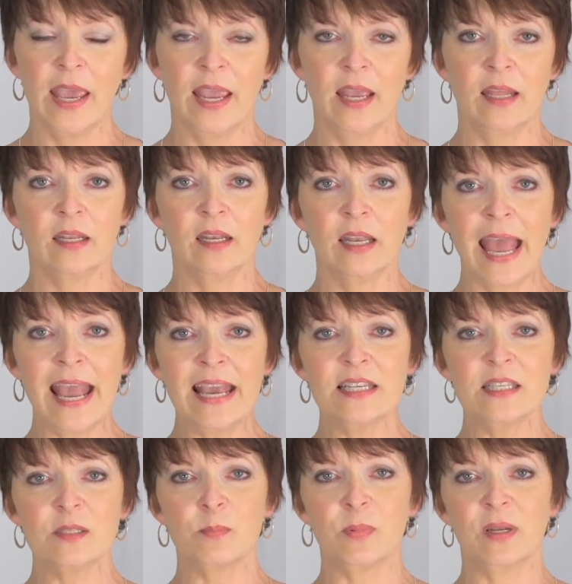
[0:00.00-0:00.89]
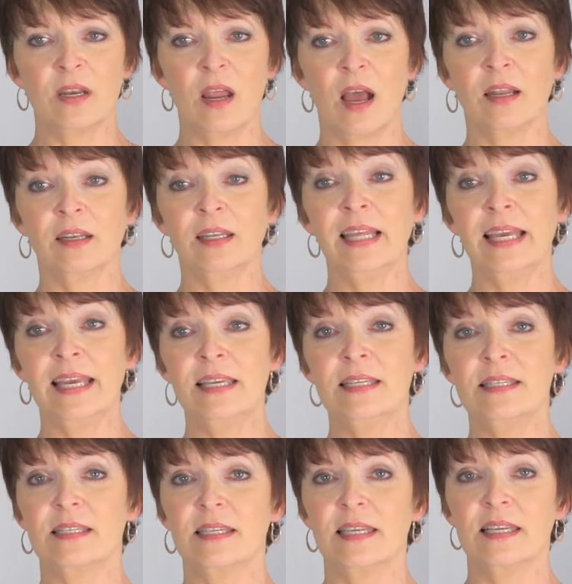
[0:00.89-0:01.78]
And last but not
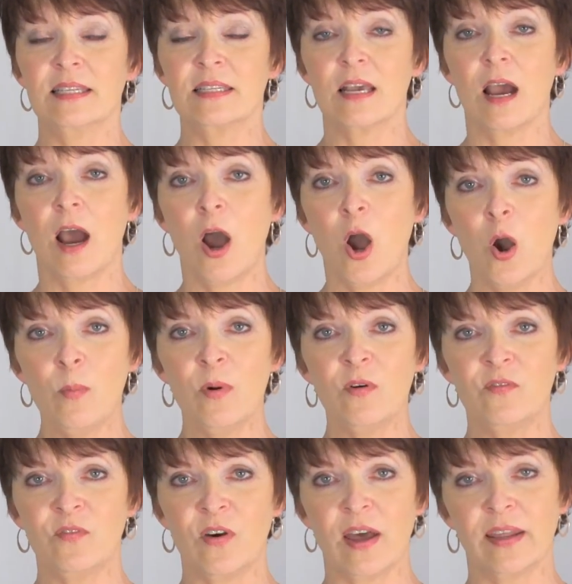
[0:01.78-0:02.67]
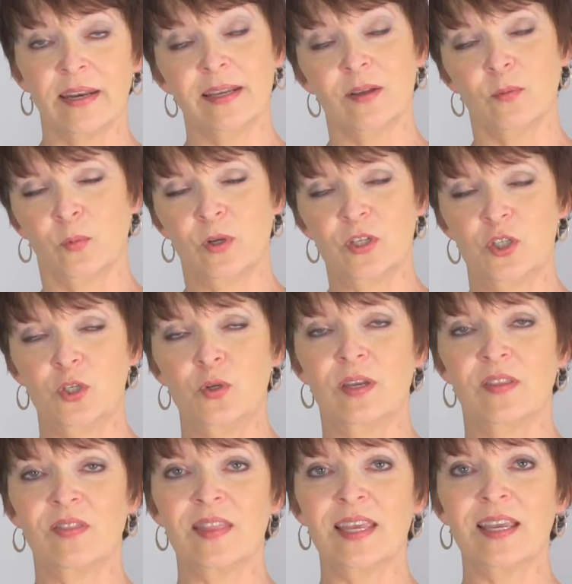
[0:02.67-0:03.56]
least is homophonic, which you
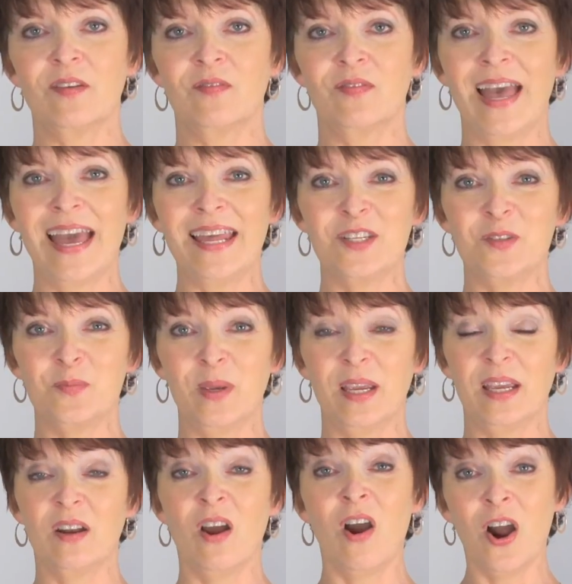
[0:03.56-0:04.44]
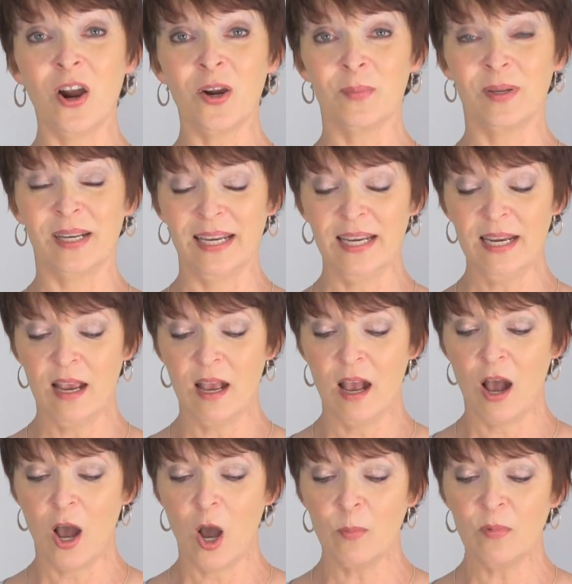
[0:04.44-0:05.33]
can think of that as being harmony.
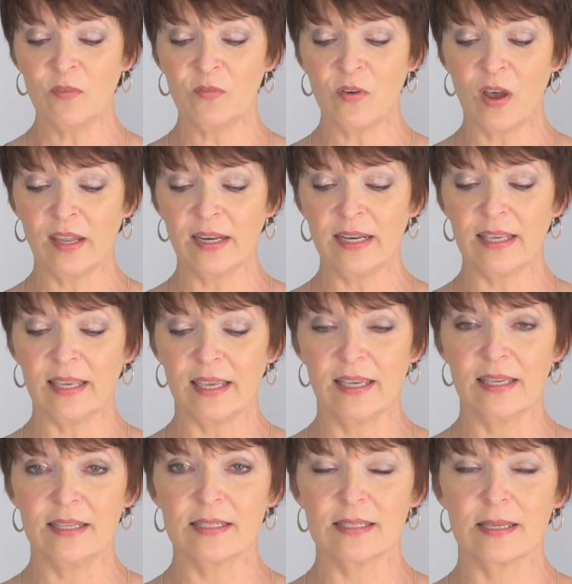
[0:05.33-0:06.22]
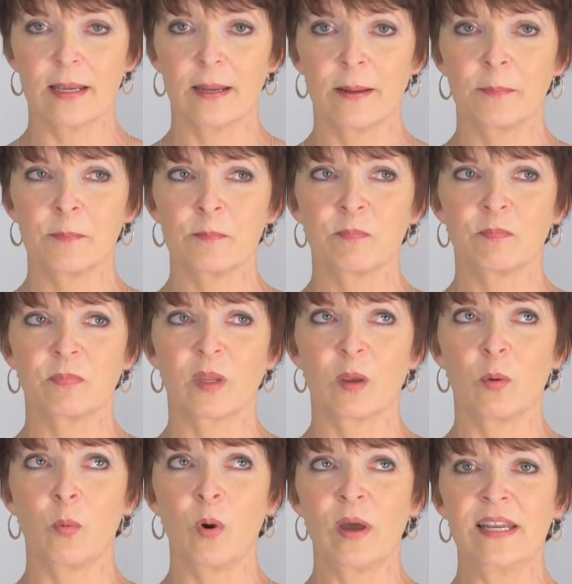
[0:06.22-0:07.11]
Homophonic is
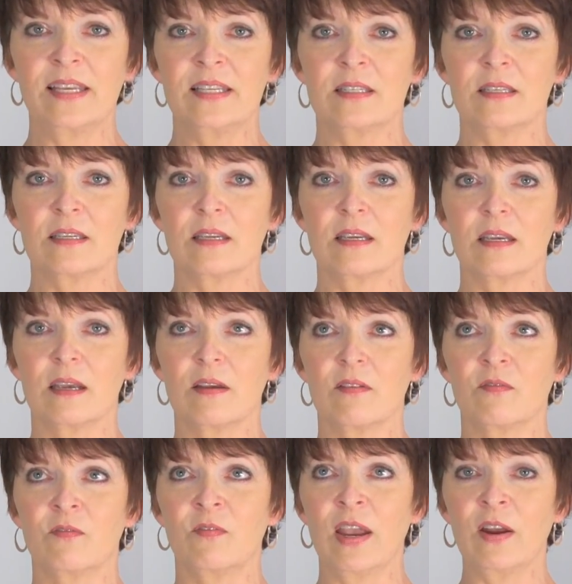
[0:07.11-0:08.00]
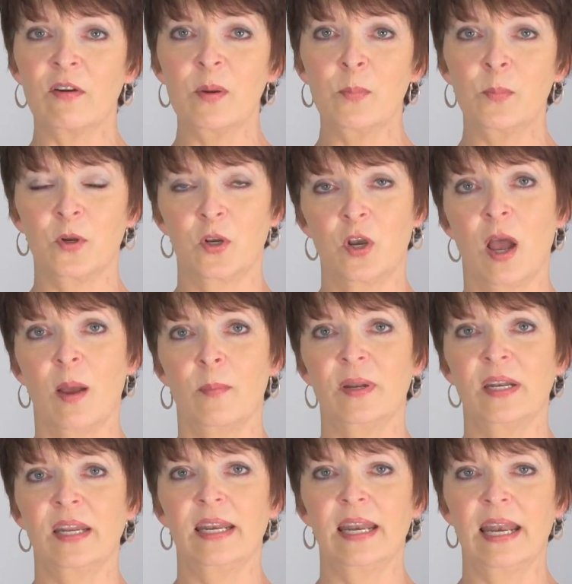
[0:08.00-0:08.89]
what is very
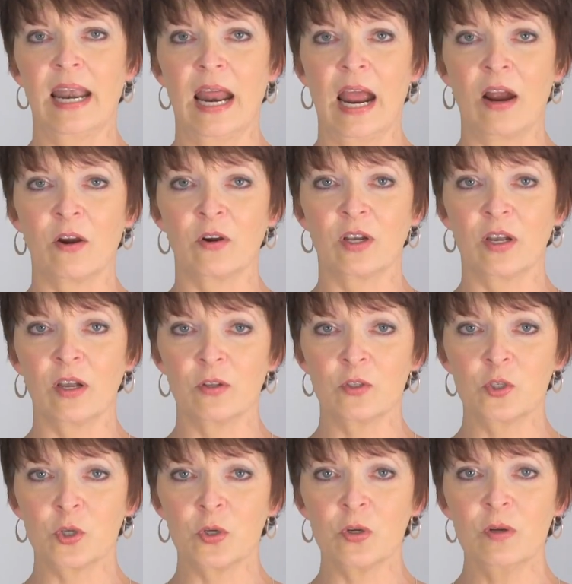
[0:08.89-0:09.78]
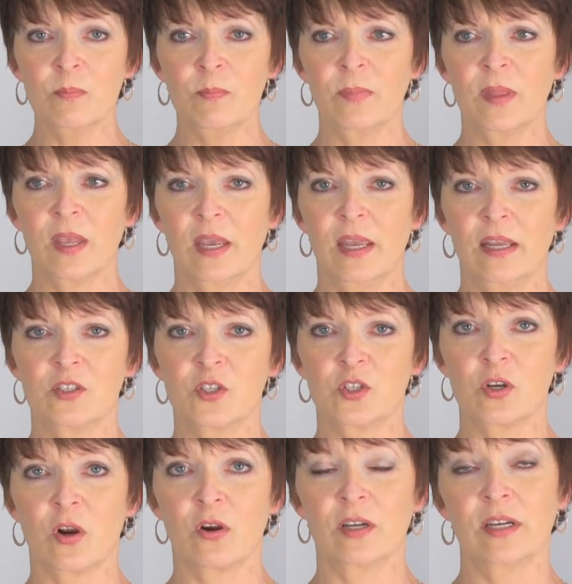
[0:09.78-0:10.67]
predominant in our culture. It
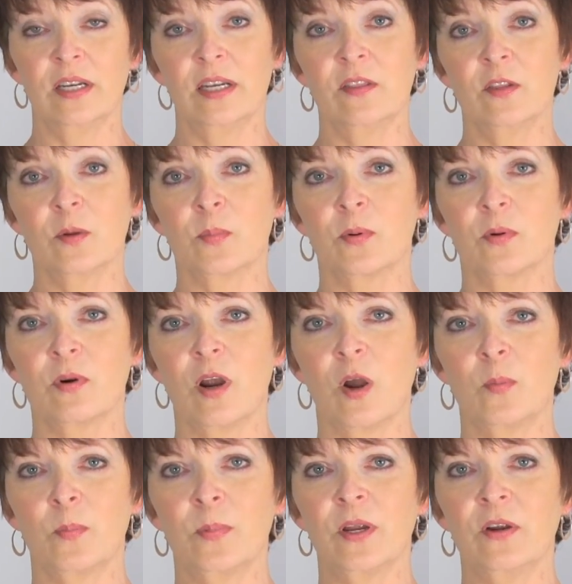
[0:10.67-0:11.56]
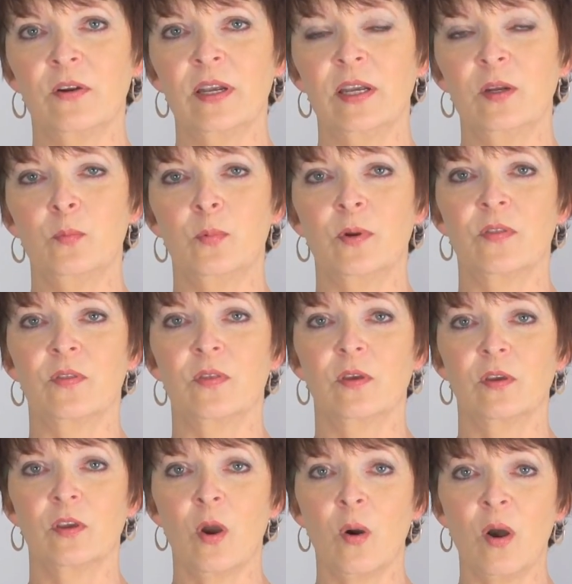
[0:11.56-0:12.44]
started in the Baroque period with
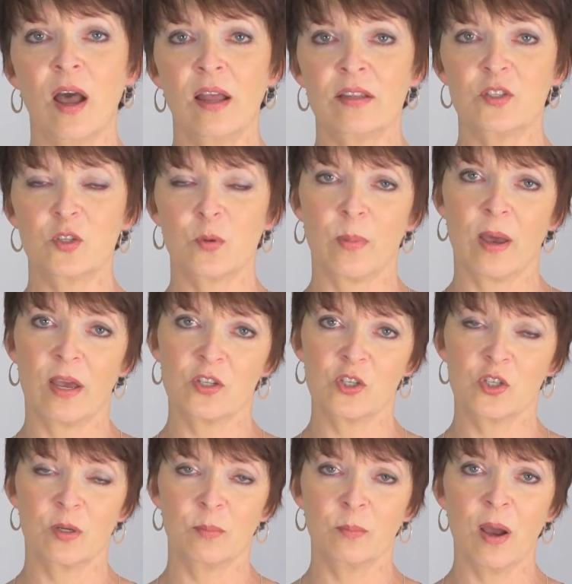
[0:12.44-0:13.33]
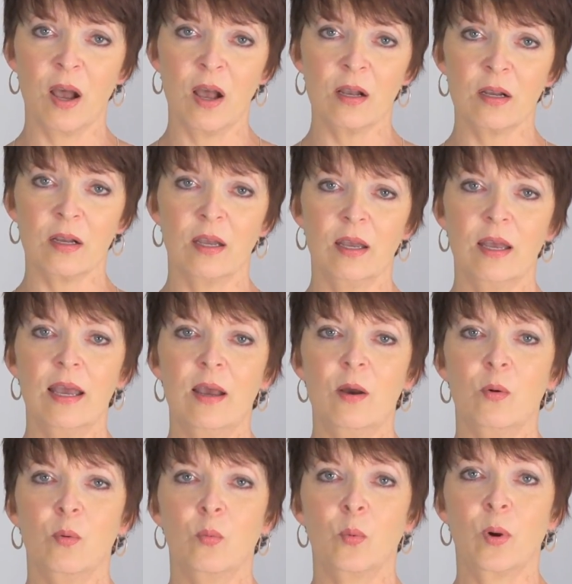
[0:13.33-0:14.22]
Johann Sebastian Bach,
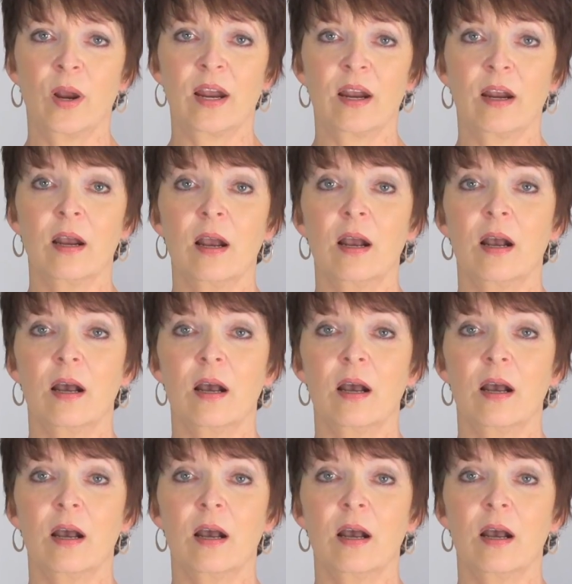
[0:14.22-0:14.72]
where